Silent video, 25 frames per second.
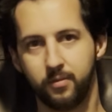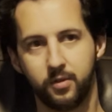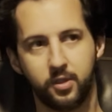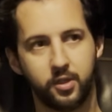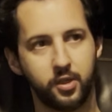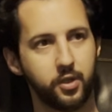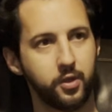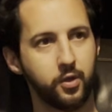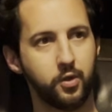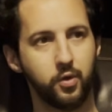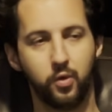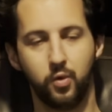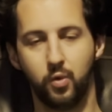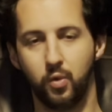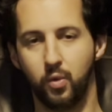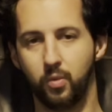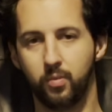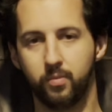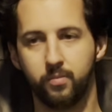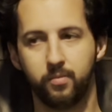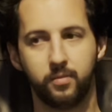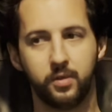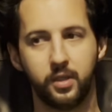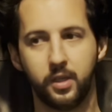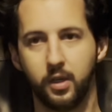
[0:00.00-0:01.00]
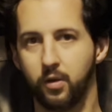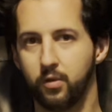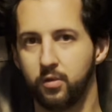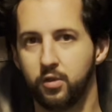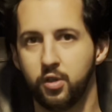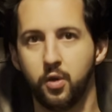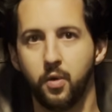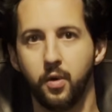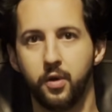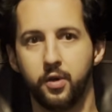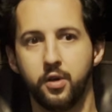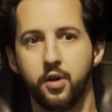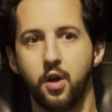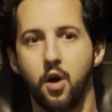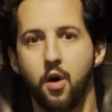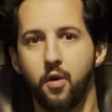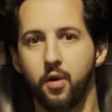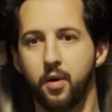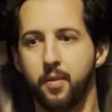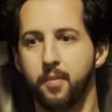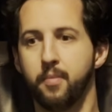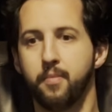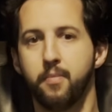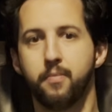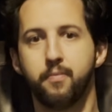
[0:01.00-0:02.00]
to
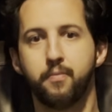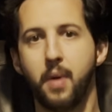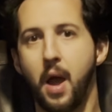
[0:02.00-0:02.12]
$200